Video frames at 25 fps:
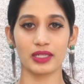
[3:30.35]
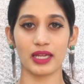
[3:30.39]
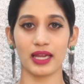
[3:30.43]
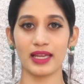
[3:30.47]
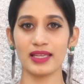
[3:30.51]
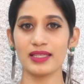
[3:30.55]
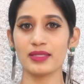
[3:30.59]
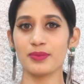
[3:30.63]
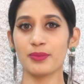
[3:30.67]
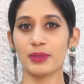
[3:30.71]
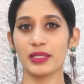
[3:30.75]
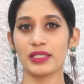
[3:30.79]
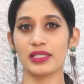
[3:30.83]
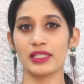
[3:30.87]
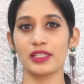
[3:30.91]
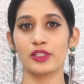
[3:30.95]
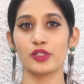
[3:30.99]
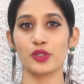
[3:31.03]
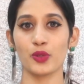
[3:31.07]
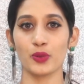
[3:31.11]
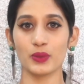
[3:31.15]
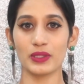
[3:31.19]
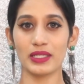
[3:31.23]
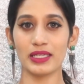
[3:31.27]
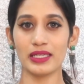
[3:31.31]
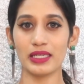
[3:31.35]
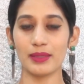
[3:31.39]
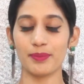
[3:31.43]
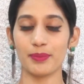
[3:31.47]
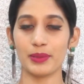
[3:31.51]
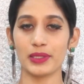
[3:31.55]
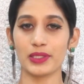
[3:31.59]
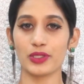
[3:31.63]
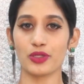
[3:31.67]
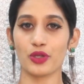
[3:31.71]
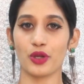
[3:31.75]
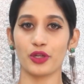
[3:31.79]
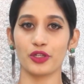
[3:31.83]
guys, but it totally
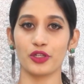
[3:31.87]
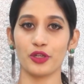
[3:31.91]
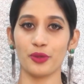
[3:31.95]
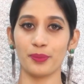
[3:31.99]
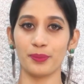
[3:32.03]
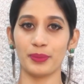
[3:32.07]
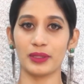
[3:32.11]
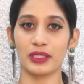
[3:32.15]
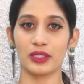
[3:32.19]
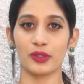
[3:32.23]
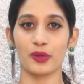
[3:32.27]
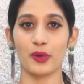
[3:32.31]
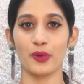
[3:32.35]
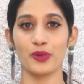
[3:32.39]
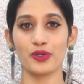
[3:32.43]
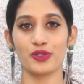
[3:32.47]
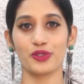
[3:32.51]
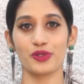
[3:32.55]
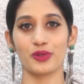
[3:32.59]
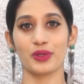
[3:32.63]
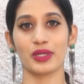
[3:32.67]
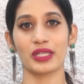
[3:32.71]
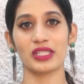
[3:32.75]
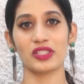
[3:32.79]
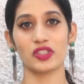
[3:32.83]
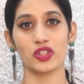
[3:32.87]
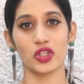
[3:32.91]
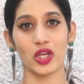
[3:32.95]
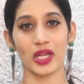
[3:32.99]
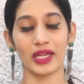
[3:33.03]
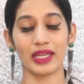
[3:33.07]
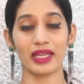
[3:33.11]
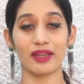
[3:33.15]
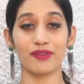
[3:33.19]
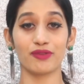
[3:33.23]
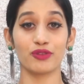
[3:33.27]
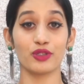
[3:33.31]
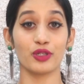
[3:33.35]
depends on your pin code, so you can
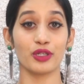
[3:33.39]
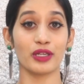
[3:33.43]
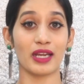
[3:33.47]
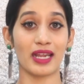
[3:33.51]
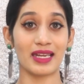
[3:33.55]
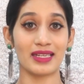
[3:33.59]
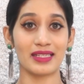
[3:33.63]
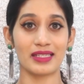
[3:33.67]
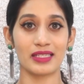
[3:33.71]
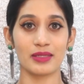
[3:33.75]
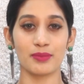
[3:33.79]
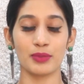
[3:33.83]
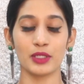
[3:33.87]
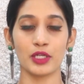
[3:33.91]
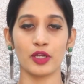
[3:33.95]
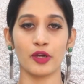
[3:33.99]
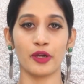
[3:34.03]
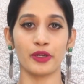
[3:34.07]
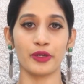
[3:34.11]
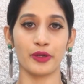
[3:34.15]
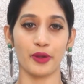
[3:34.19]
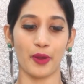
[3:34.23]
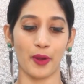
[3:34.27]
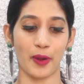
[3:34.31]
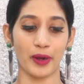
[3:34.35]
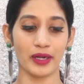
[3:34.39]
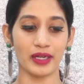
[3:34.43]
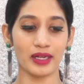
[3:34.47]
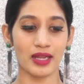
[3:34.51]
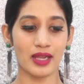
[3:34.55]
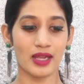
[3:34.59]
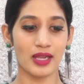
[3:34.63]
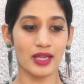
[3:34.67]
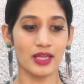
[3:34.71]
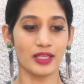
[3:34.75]
check if you are eligible or not.